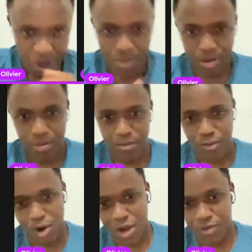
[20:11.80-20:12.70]
Maybe
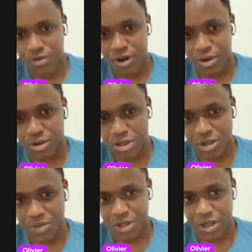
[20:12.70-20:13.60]
quite final
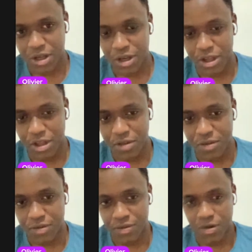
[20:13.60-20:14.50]
tips I can
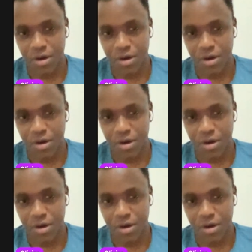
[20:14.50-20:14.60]
give.